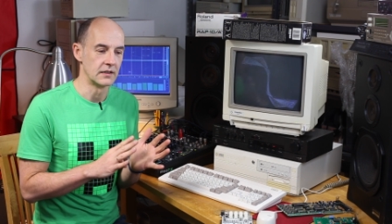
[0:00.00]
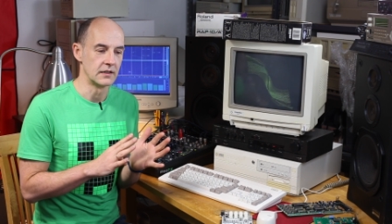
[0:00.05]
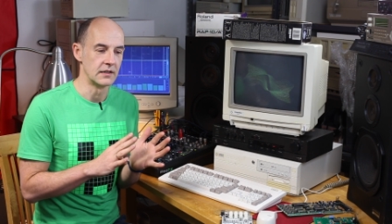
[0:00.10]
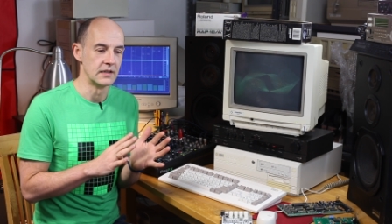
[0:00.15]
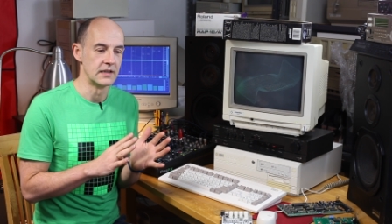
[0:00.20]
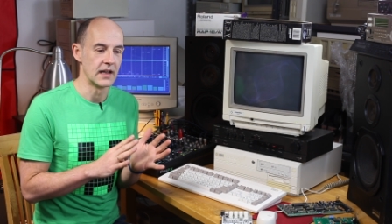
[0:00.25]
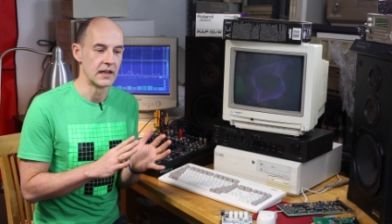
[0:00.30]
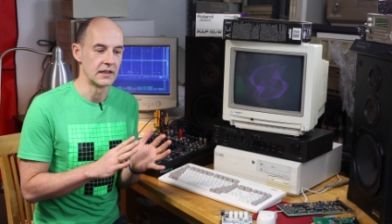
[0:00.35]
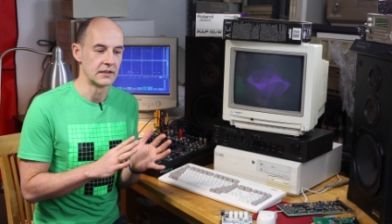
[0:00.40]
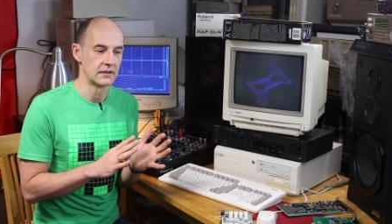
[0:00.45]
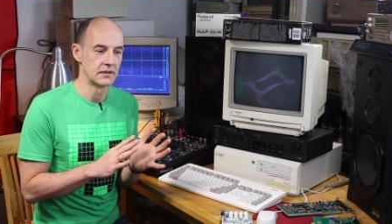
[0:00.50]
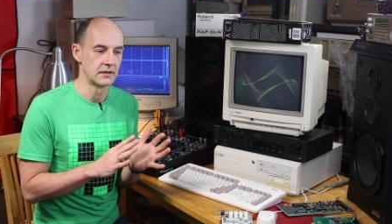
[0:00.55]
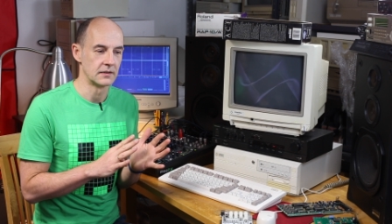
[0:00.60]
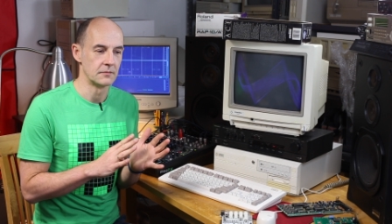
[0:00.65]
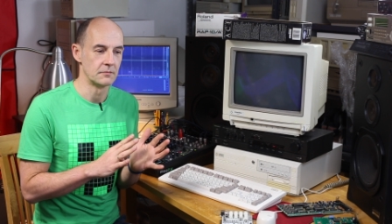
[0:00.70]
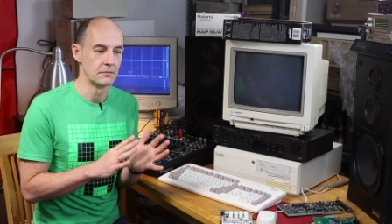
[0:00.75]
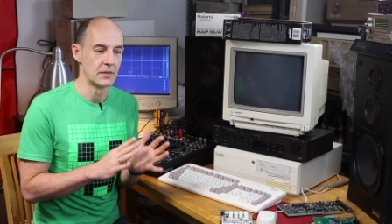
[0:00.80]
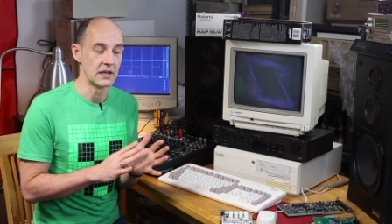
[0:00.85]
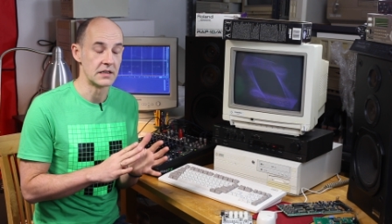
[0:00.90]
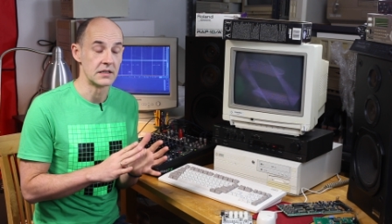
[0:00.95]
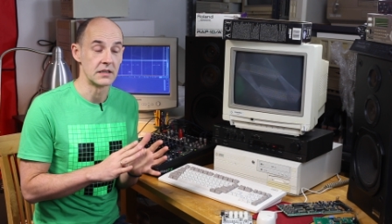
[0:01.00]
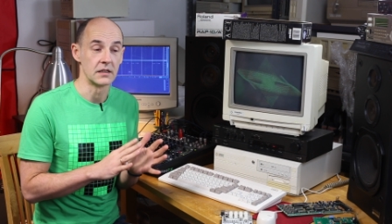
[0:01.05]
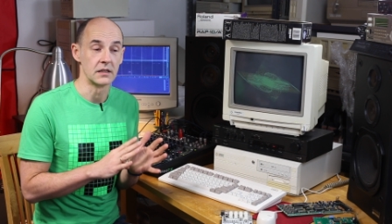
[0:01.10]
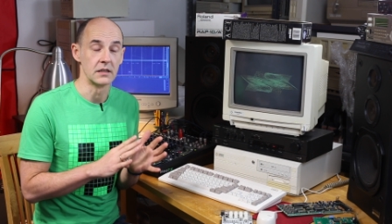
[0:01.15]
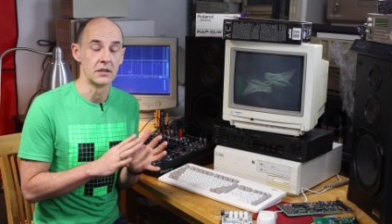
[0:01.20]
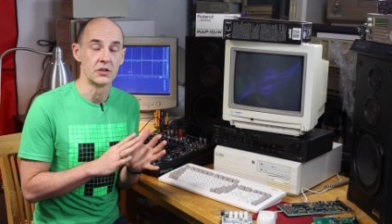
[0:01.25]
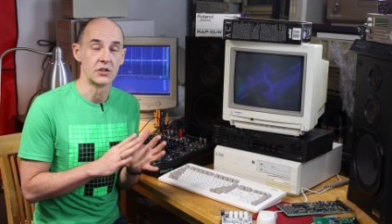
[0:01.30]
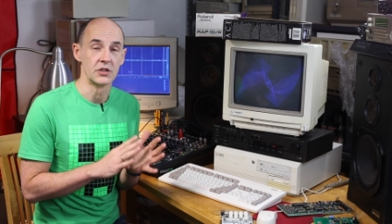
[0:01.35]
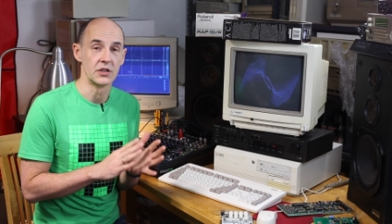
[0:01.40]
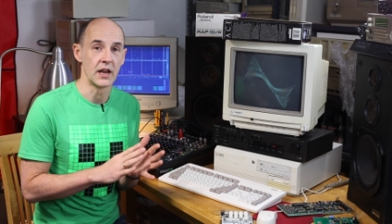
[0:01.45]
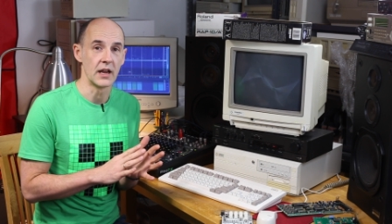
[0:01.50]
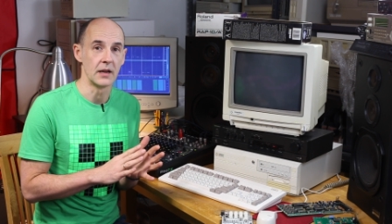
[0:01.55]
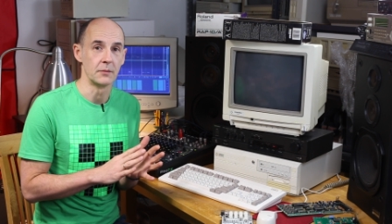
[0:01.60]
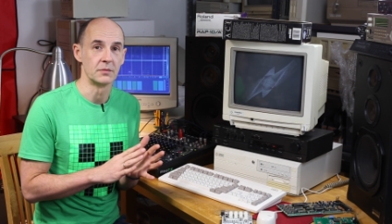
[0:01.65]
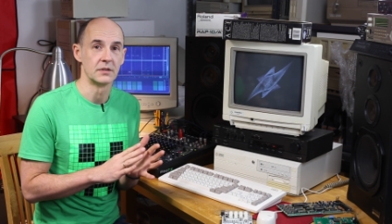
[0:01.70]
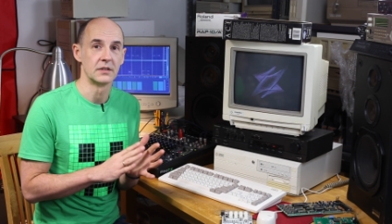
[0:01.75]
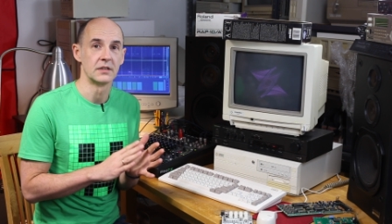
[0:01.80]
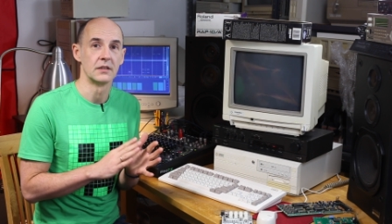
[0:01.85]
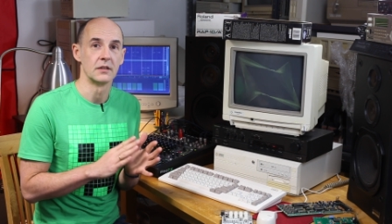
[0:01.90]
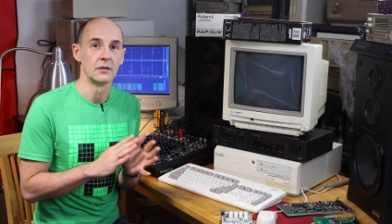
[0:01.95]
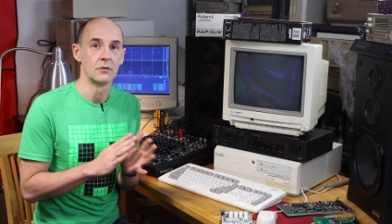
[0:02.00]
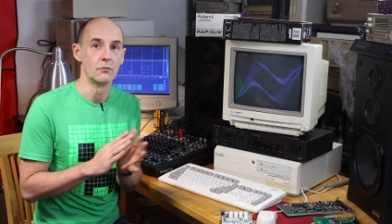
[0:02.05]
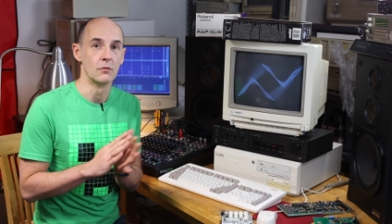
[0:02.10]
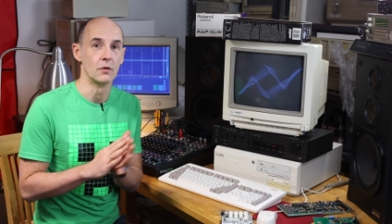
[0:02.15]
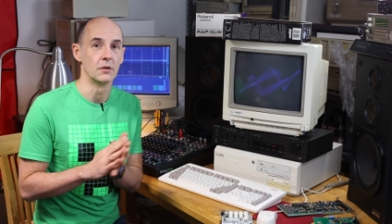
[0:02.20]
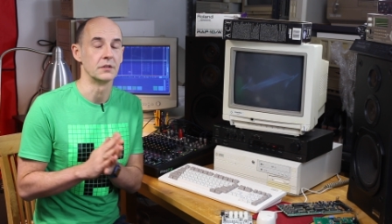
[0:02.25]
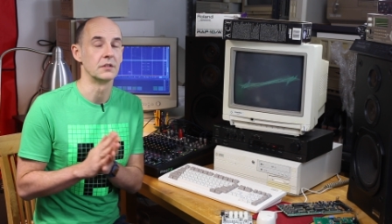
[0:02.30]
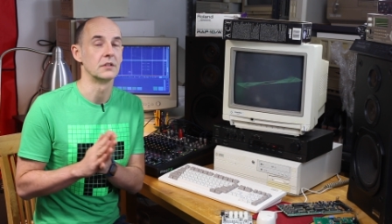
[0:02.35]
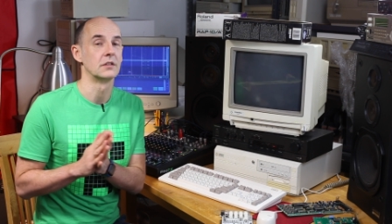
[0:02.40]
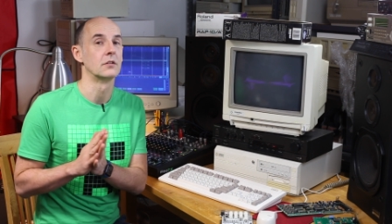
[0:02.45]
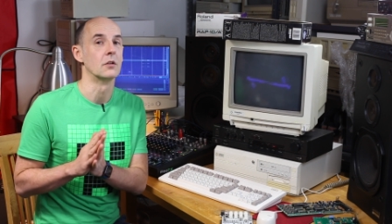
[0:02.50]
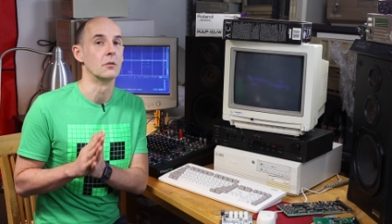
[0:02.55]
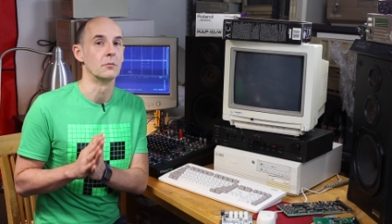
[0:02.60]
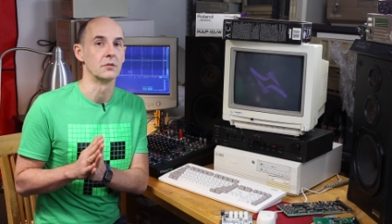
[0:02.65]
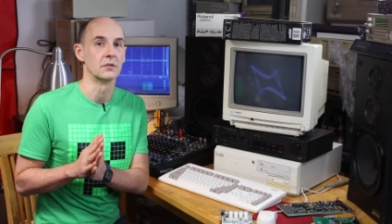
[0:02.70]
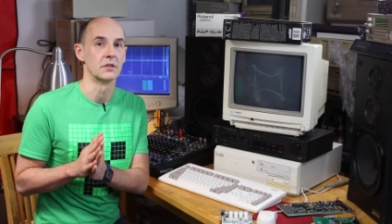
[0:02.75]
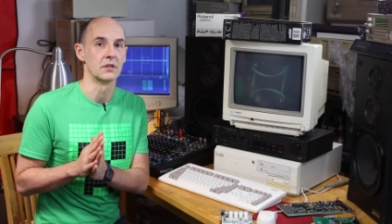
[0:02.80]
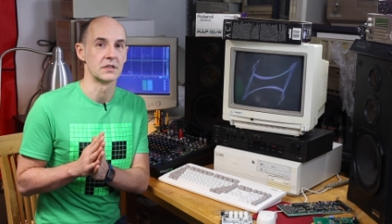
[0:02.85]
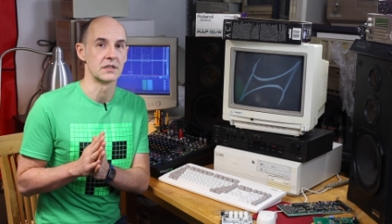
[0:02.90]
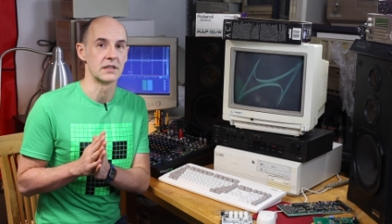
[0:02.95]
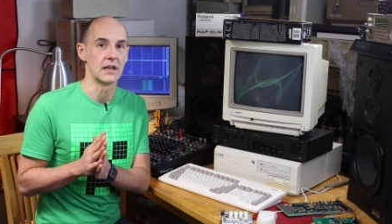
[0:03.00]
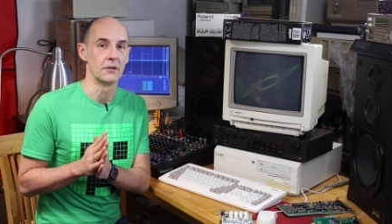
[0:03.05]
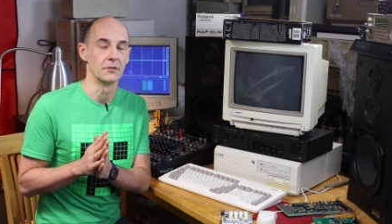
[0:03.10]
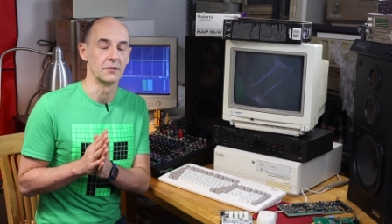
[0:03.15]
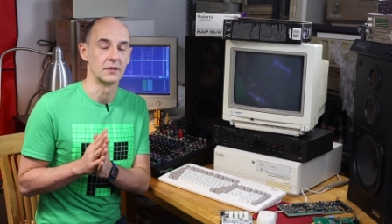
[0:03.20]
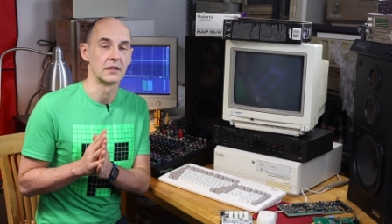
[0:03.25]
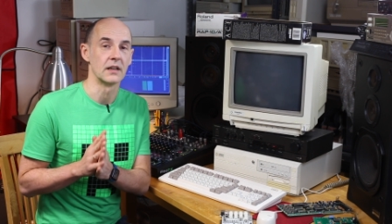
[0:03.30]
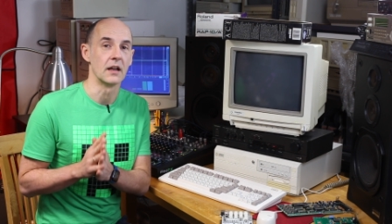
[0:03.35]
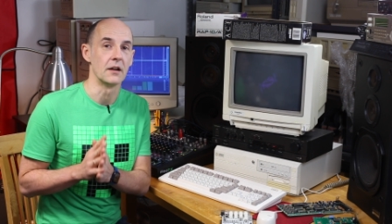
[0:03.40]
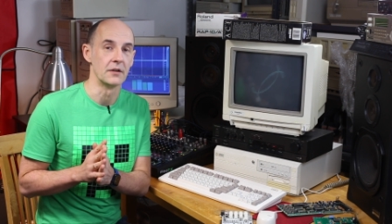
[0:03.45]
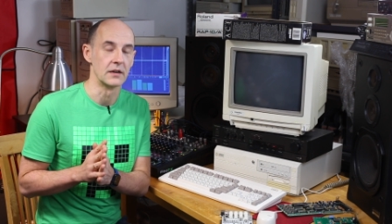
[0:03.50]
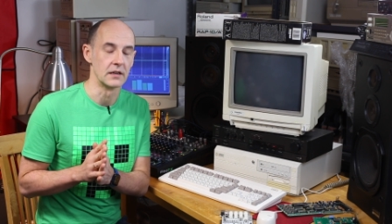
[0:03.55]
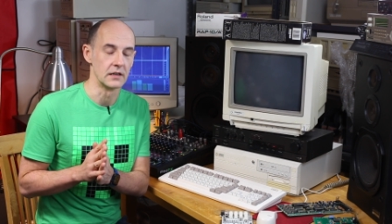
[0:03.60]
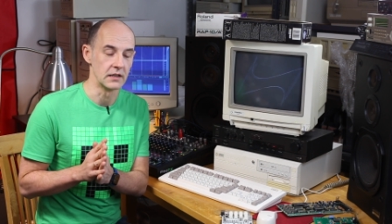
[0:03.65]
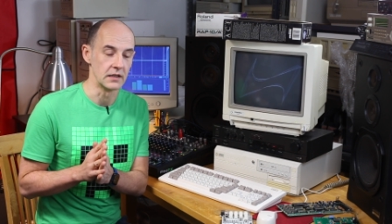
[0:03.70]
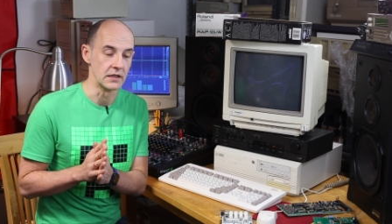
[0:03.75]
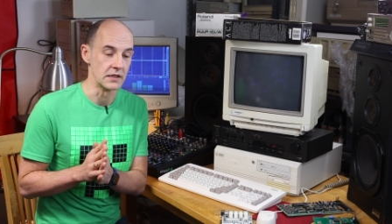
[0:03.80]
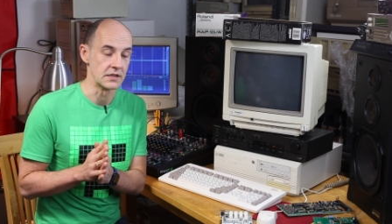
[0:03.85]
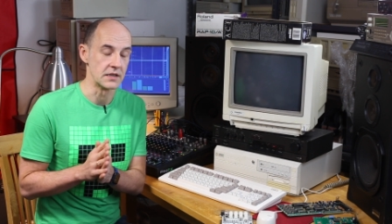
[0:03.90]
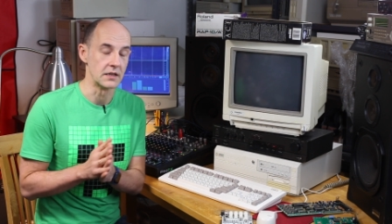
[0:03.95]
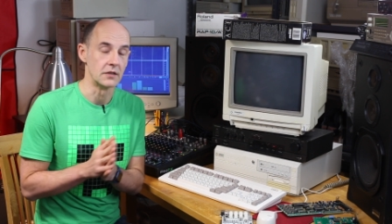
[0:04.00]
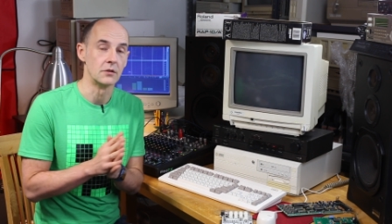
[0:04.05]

that basically shaped what computer sound currently is.